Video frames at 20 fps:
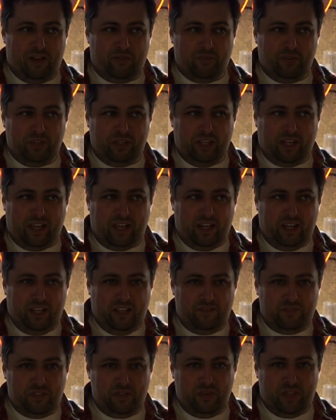Really kind of
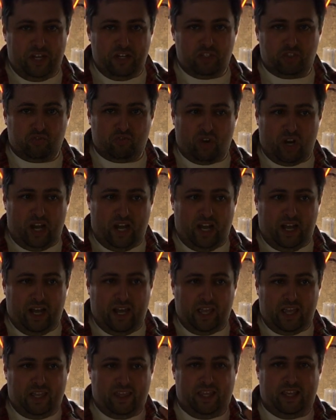gives you that
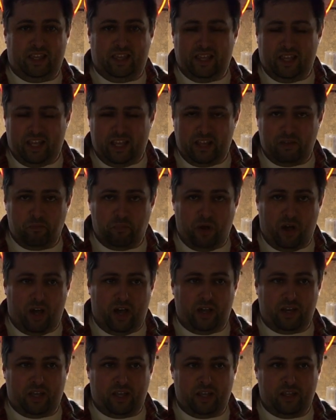dry, that light
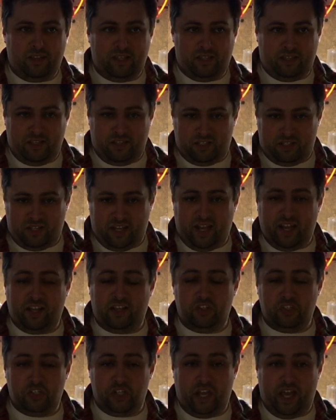body that this
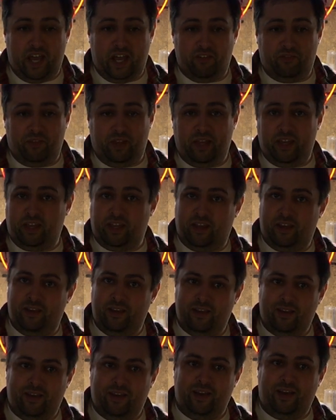style should have, like a
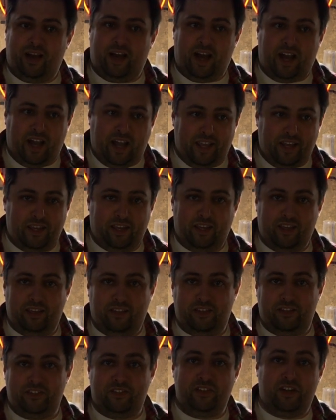
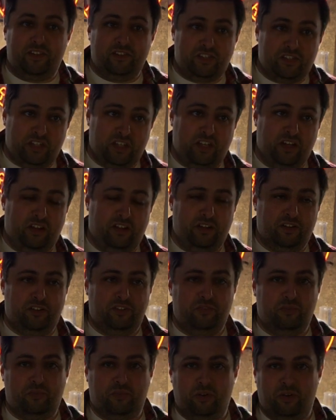Heineken that's not
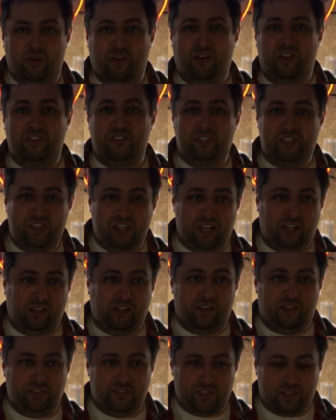skunked, or a
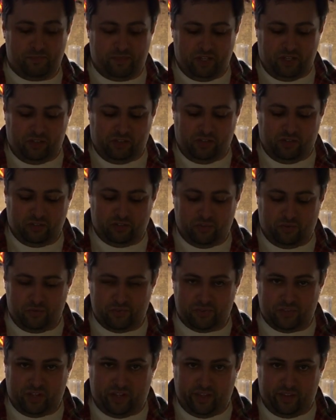Stella, something along
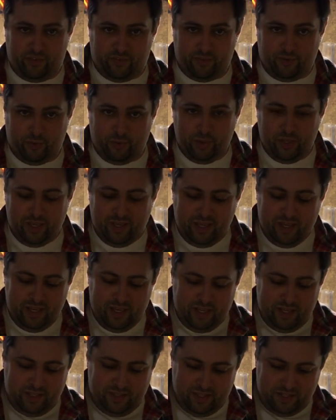those lines. So
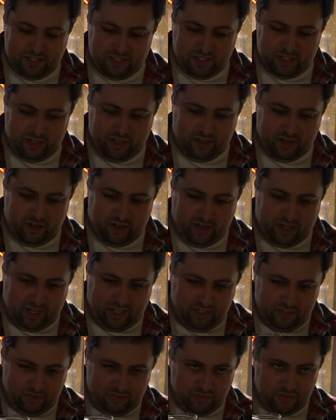this year I
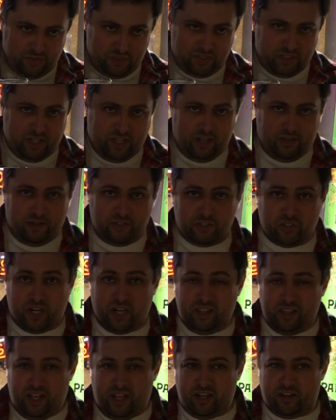used a dry
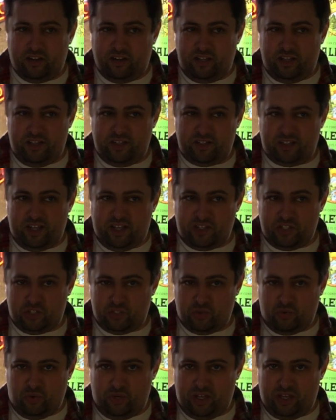lager yeast
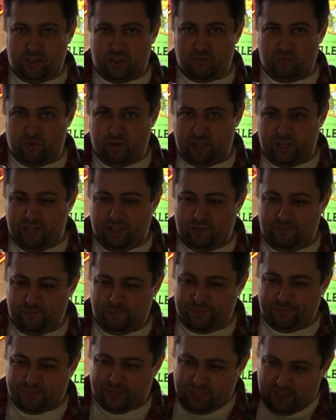S23.
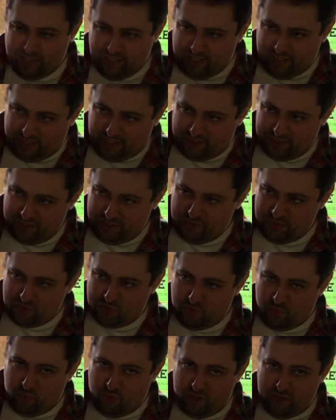I only used
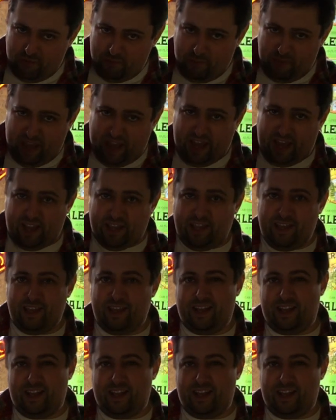one pack.